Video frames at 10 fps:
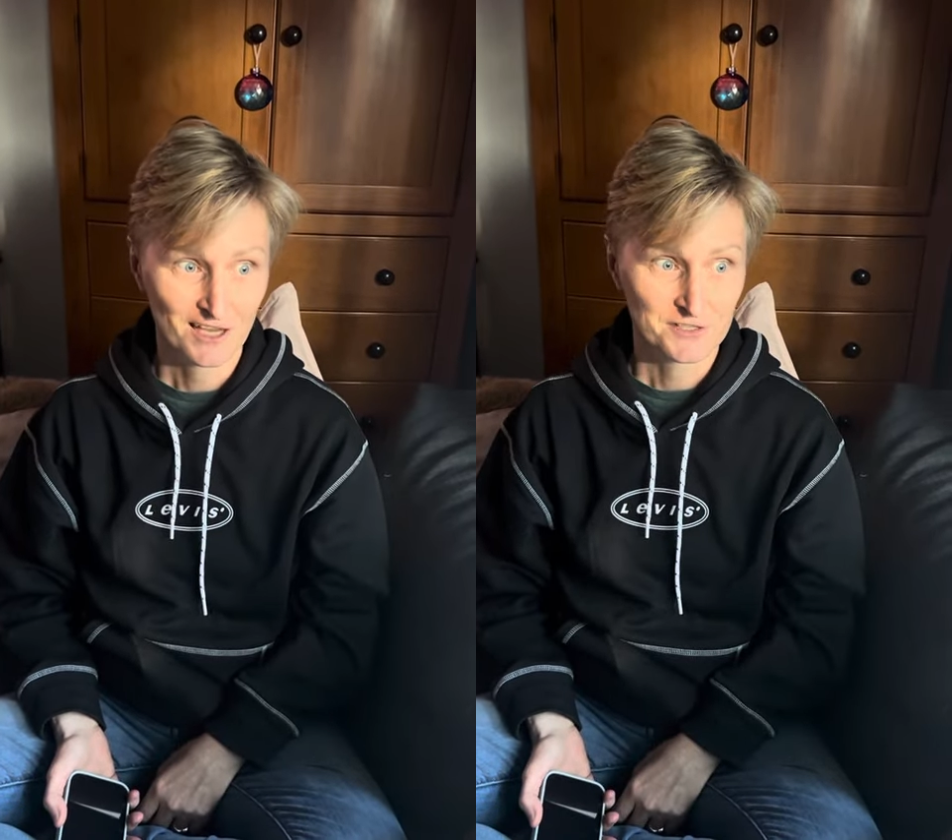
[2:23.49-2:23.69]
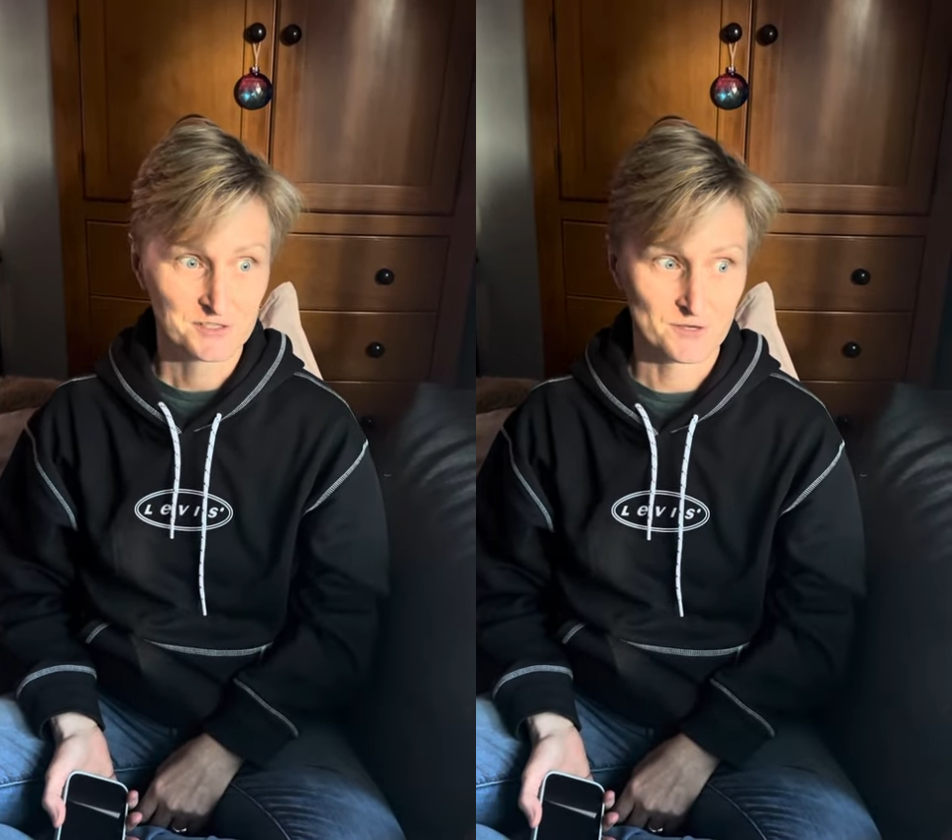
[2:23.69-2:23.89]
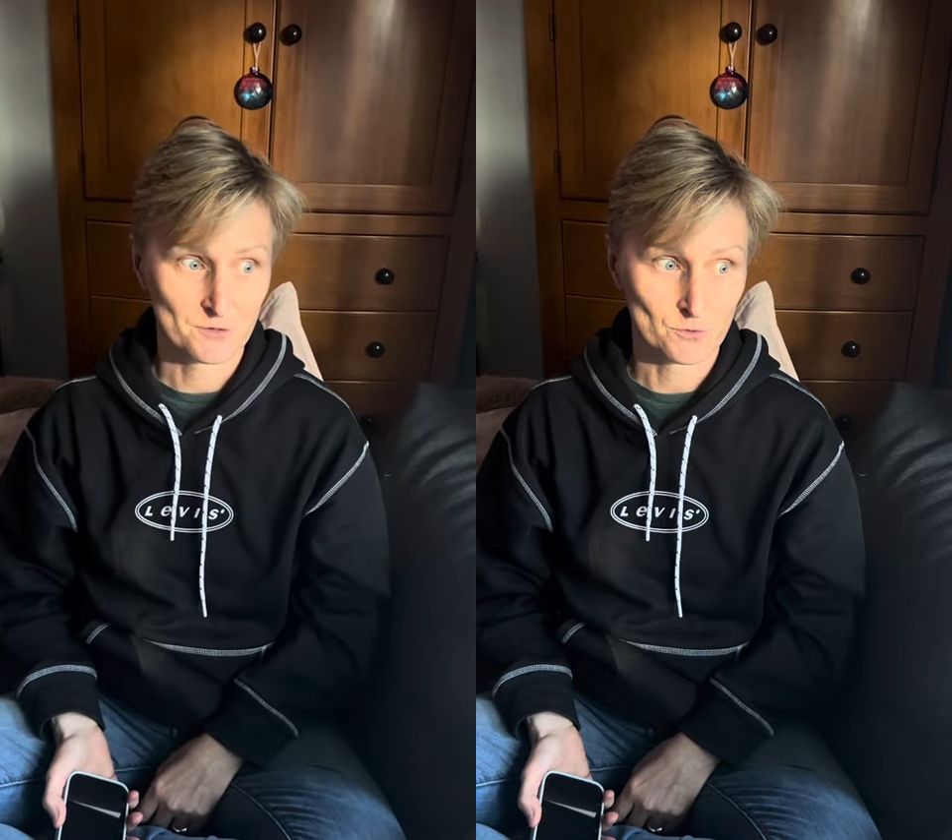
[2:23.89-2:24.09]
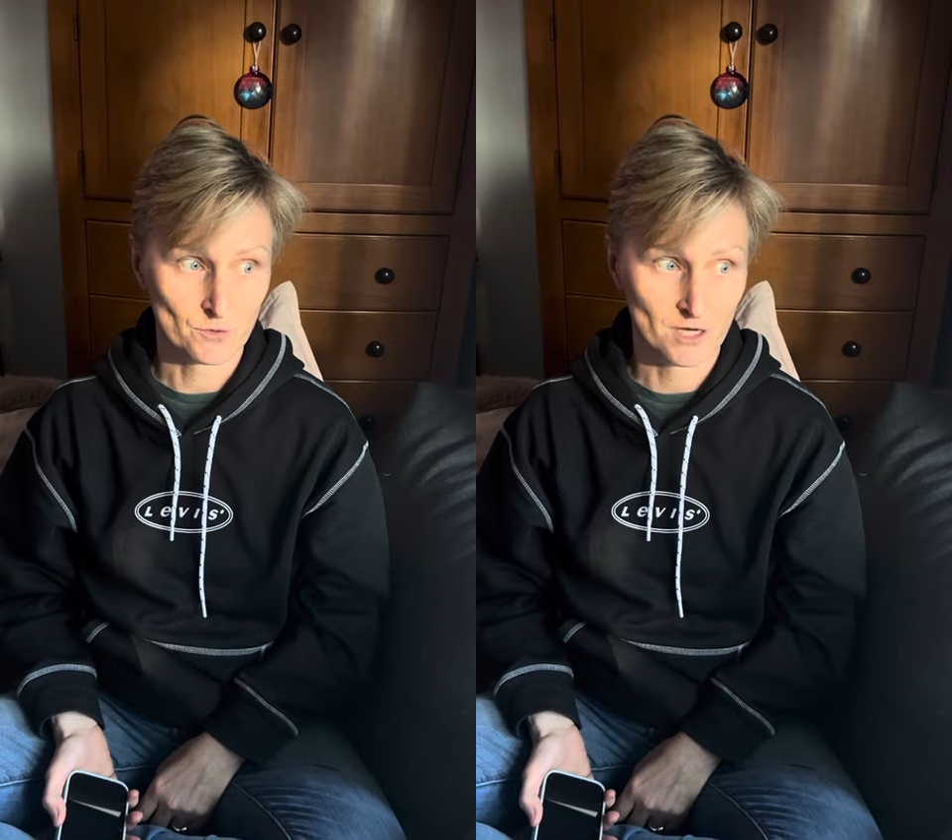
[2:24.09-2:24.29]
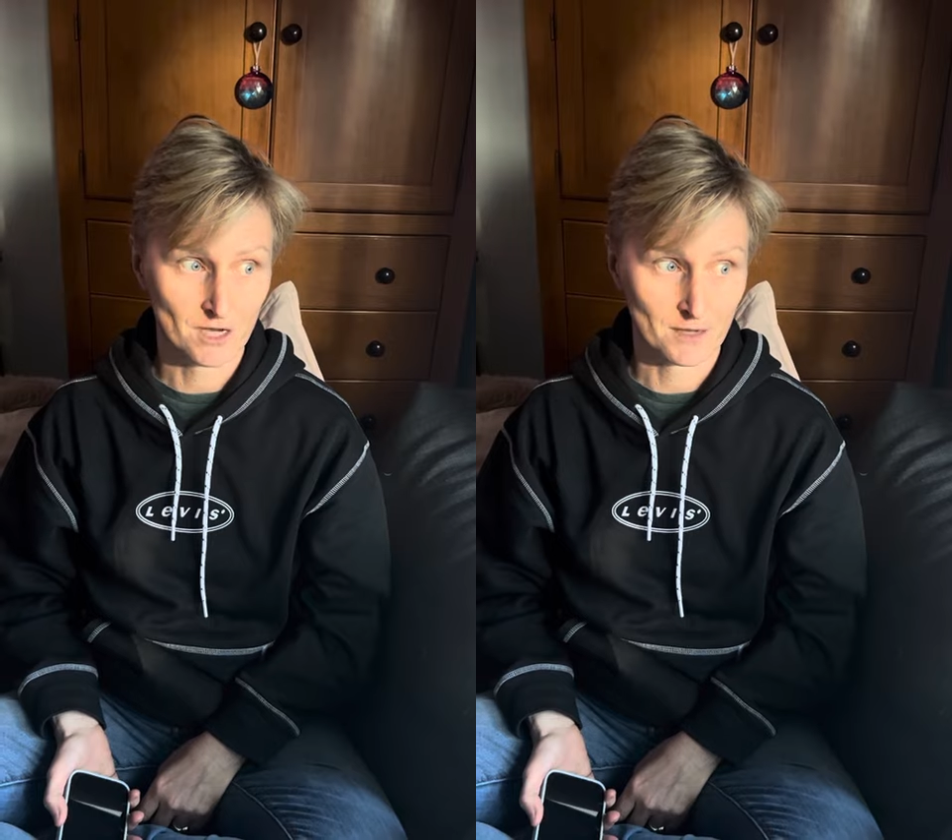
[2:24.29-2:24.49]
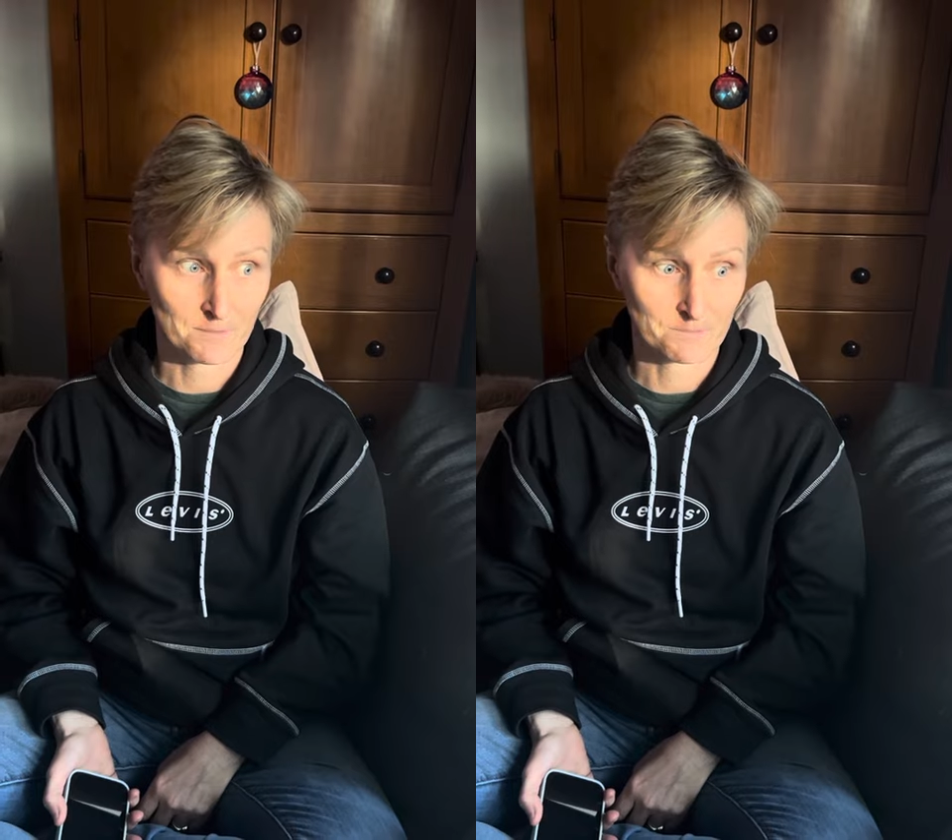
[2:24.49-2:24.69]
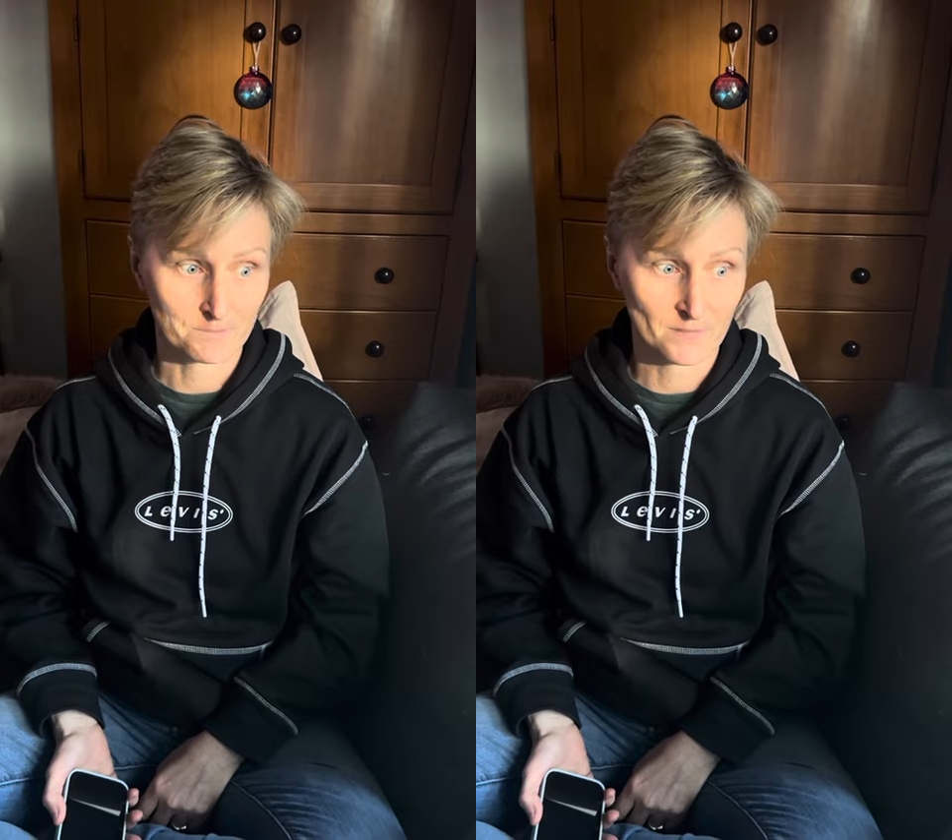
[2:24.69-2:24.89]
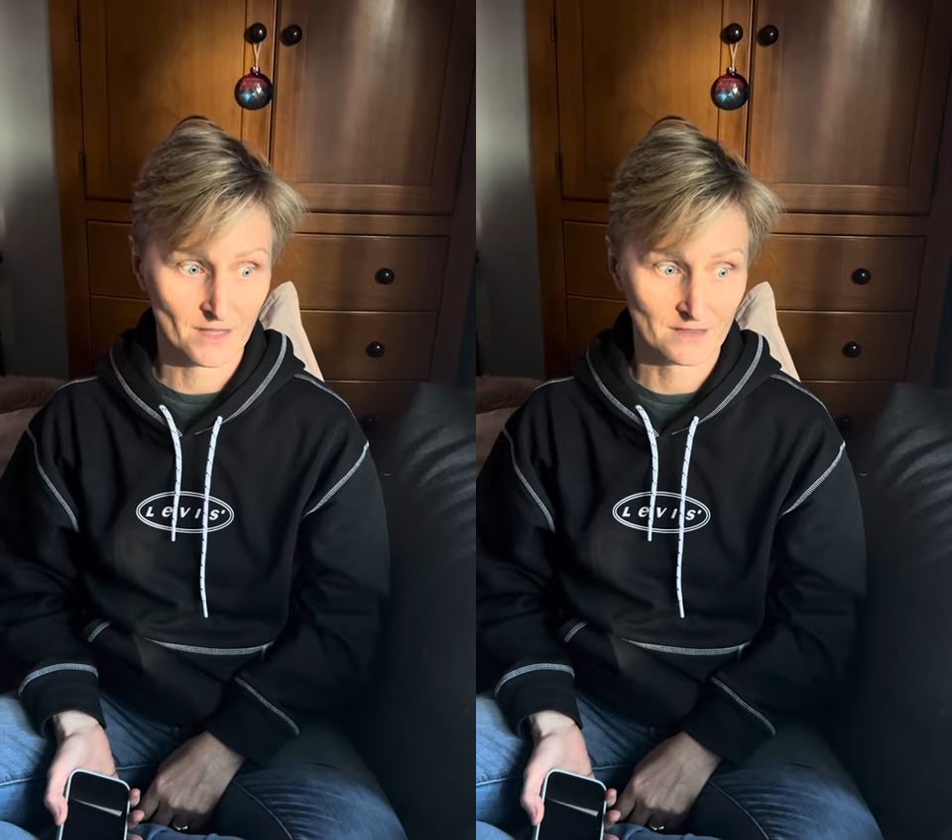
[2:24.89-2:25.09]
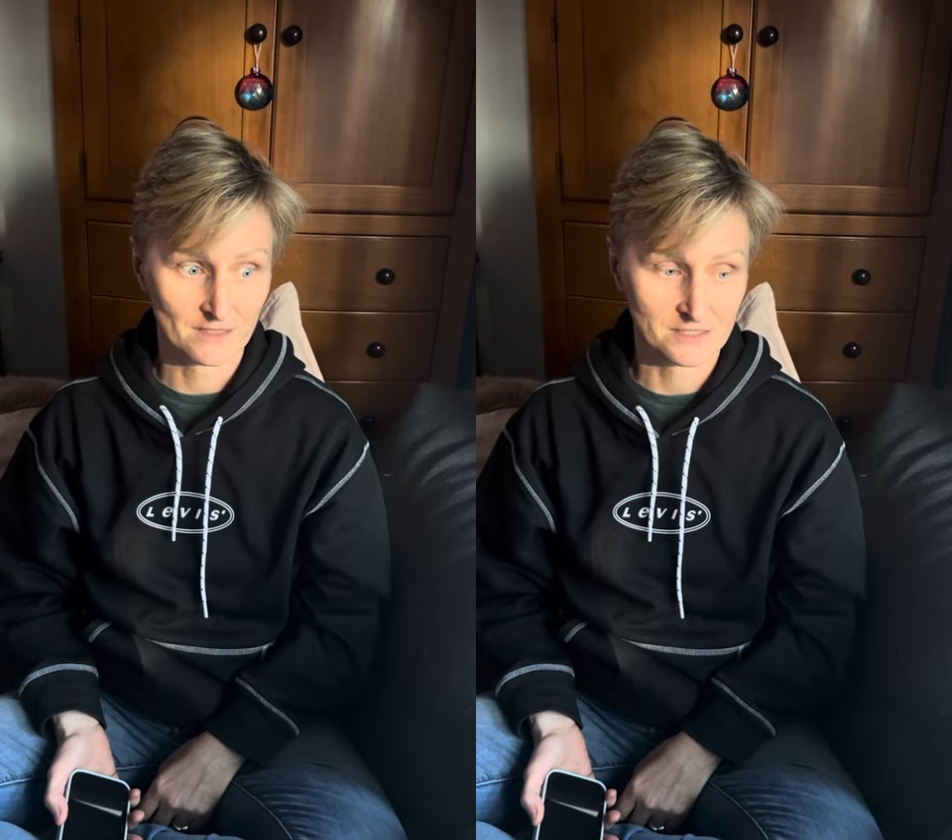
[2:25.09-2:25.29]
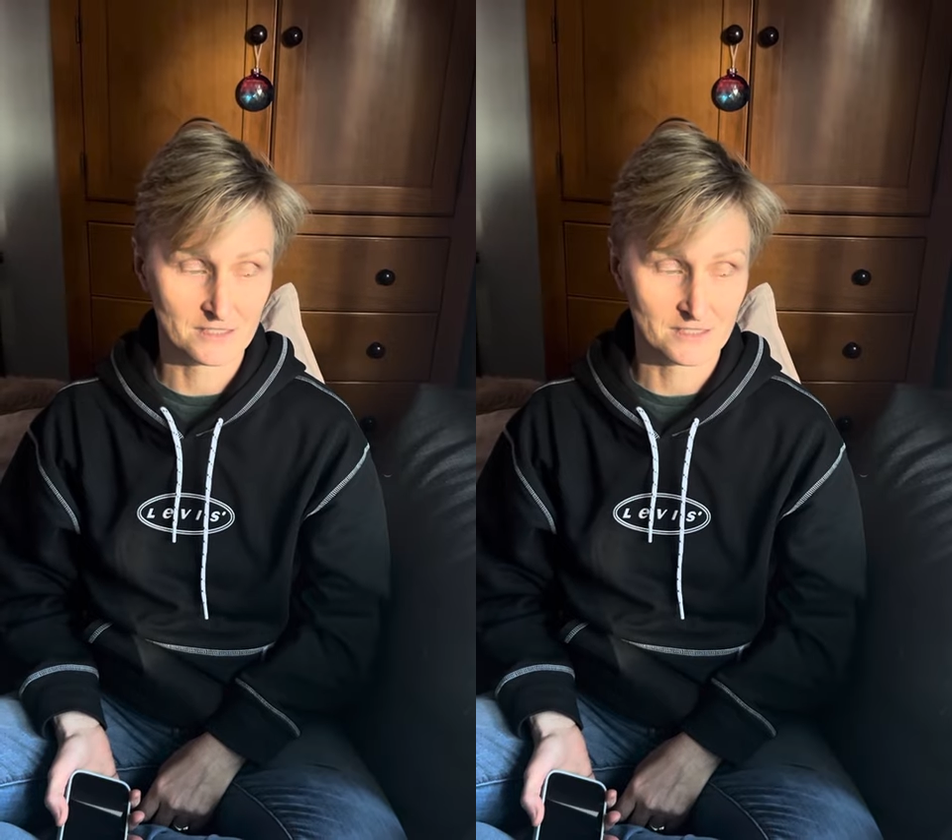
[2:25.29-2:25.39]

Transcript: So this